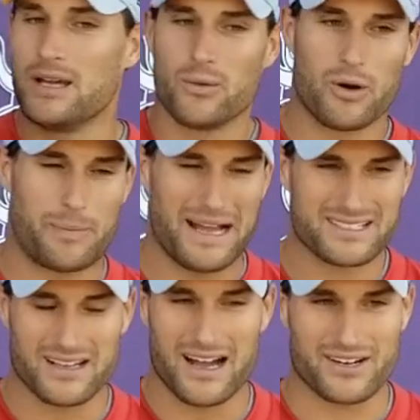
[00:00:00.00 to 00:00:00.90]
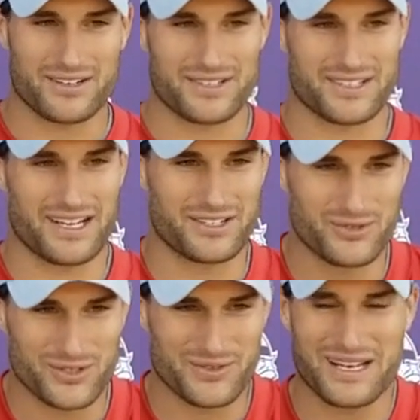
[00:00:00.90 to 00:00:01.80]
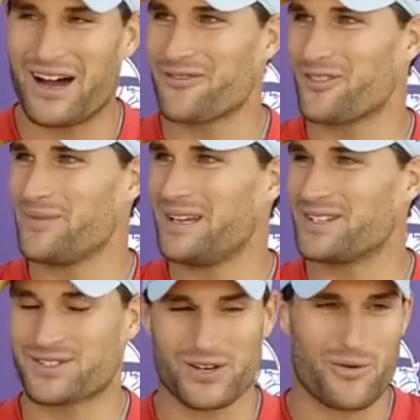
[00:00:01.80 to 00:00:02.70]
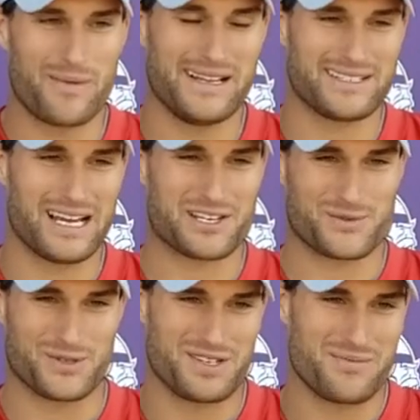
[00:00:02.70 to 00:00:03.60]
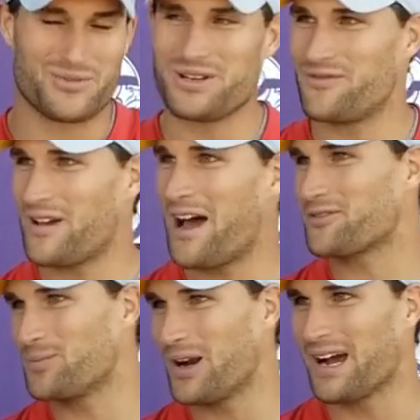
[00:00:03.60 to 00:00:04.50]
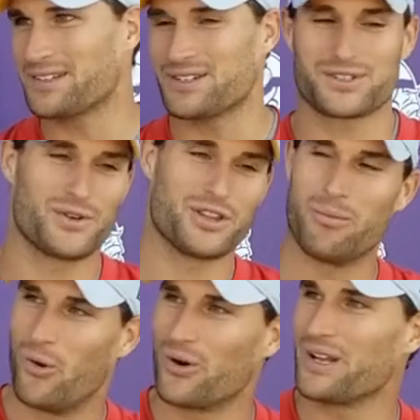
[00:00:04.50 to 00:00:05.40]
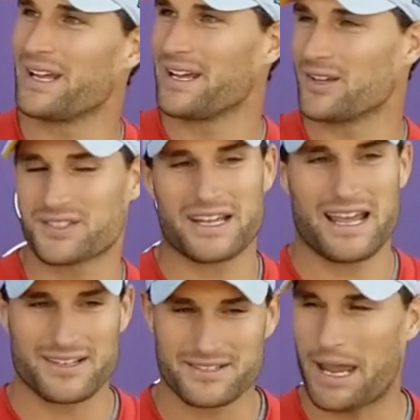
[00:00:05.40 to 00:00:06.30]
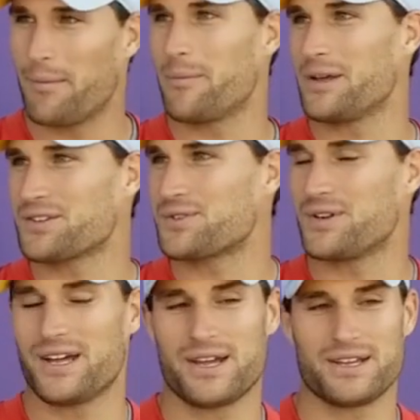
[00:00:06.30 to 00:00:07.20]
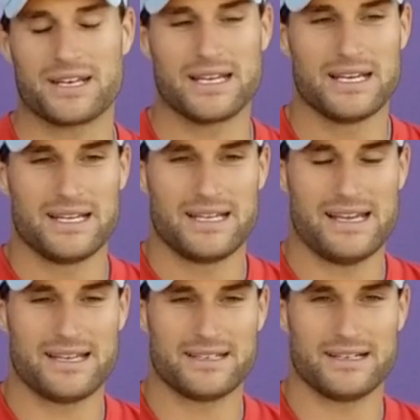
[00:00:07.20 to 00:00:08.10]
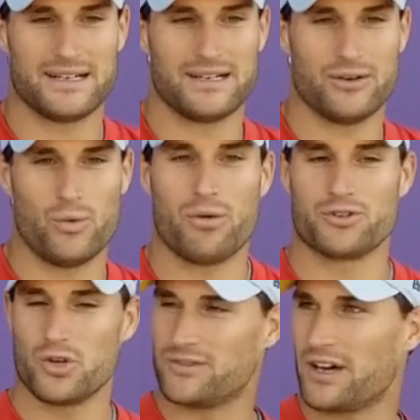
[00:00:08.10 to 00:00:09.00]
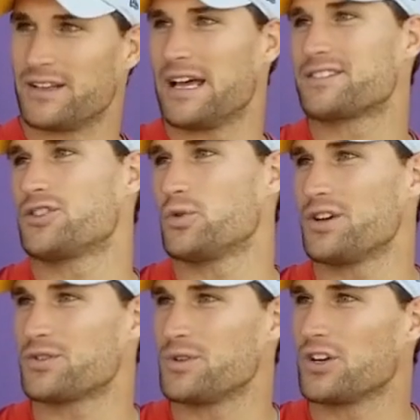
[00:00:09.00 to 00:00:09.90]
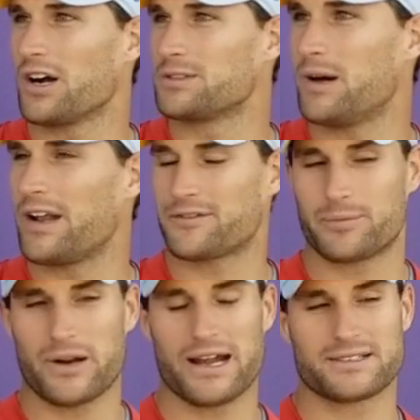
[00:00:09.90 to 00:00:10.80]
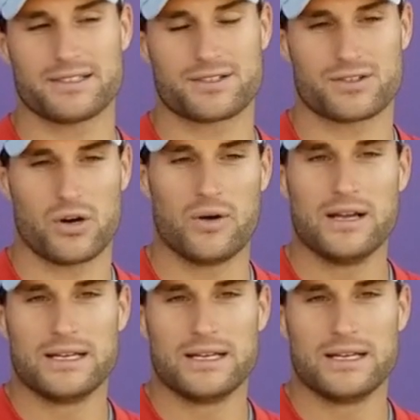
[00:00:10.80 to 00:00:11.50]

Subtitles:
Well, Pat's locker is like 2 or 3 down from me, and so many times we'll debrief after practice or in the morning. I'll say, "Hey, this came up yesterday," and or what would you have done in that situation we talked about after practice. So